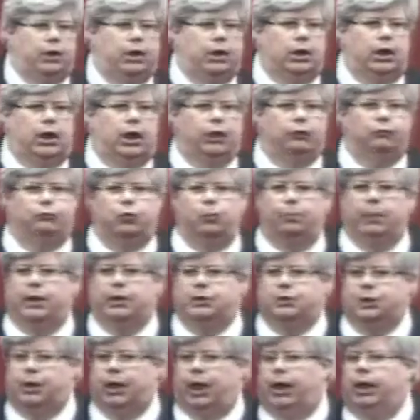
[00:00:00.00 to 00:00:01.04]
in an
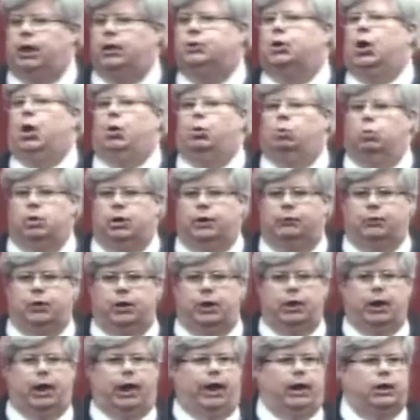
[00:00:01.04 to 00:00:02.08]
information age. We're living
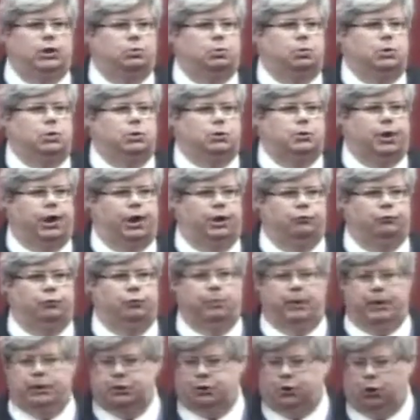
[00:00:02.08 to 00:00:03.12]
in an age where there's
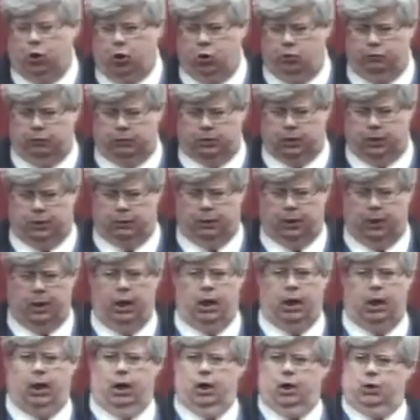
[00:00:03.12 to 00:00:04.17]
information overload.
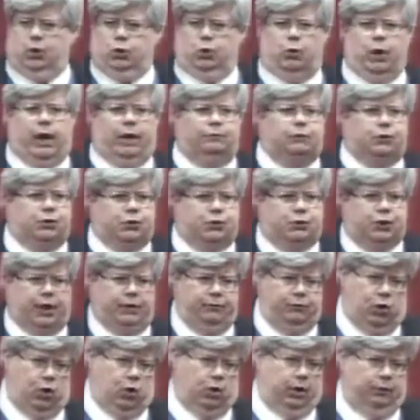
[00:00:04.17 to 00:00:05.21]
You have to
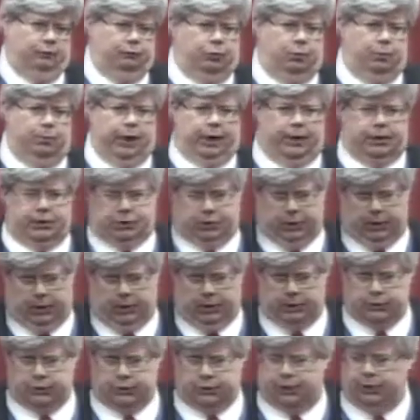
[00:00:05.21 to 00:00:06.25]
safeguard information,
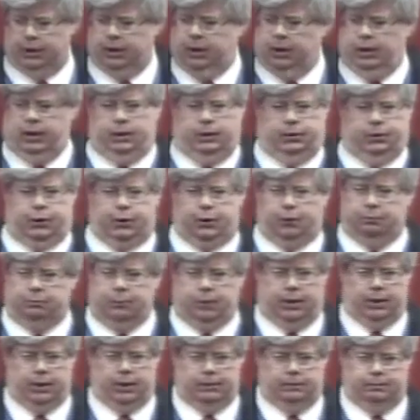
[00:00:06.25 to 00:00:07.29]
as in,
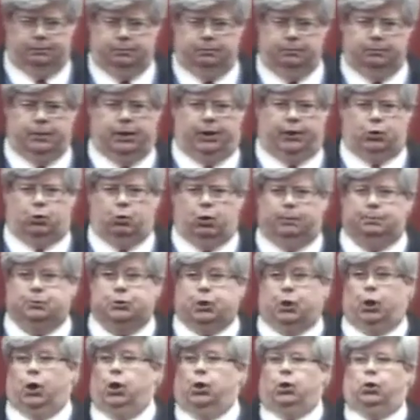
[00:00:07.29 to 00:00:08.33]

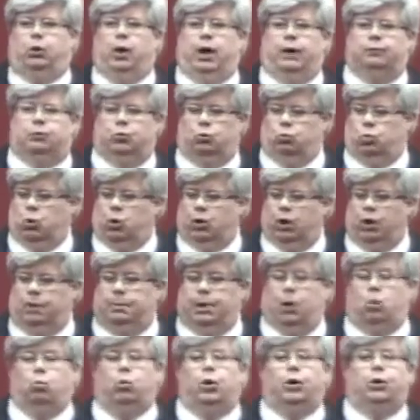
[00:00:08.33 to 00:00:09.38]
encryption. You have to worry
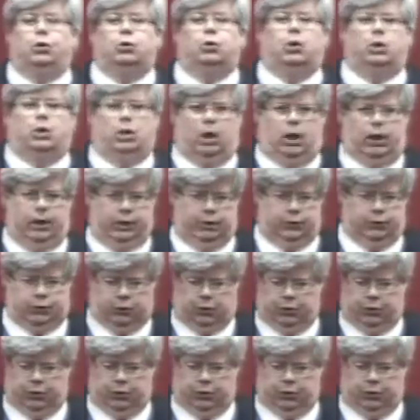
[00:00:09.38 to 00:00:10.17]
about what your clients